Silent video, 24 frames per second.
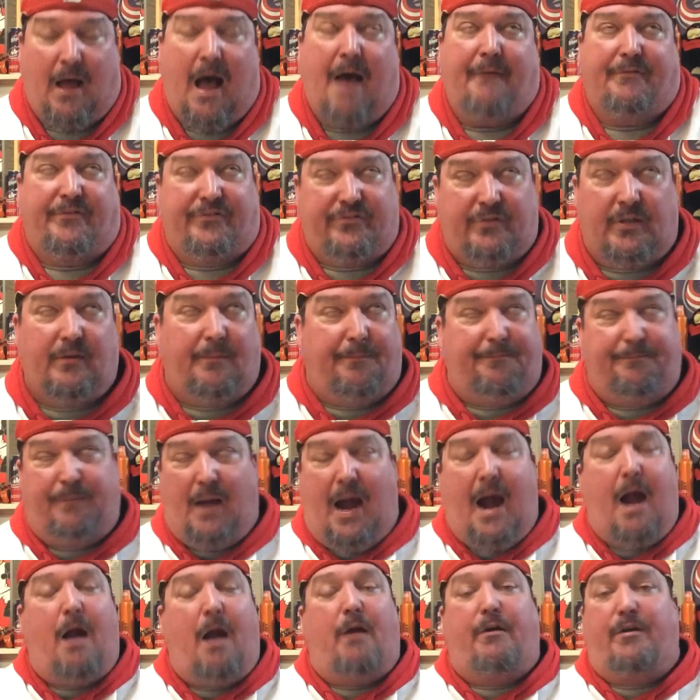obviously, the
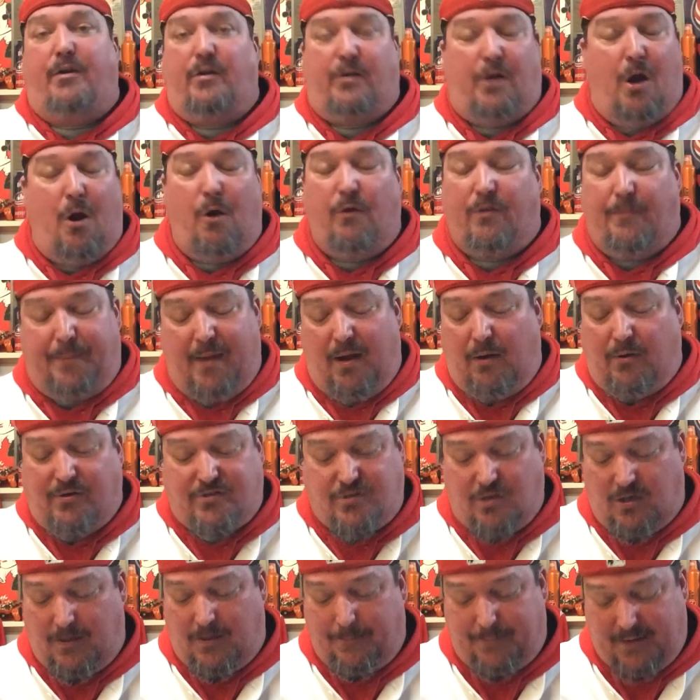higher you go, the better
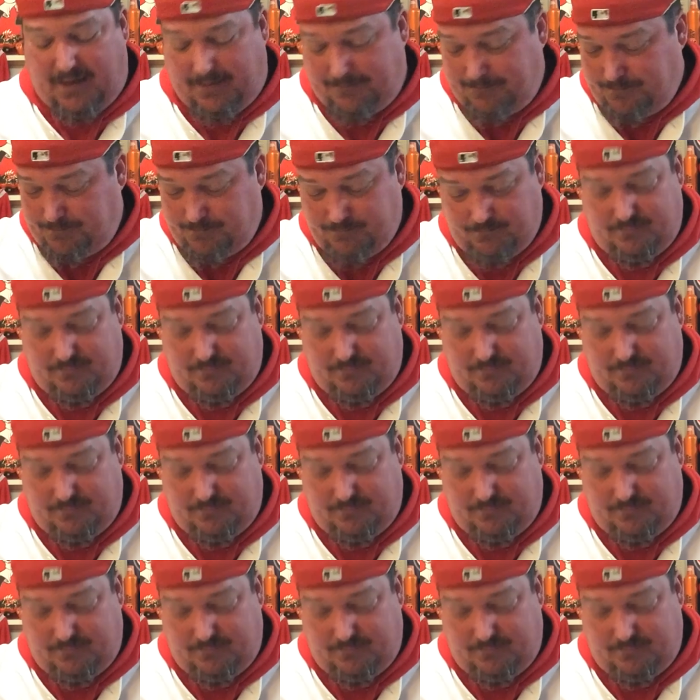it's going to be.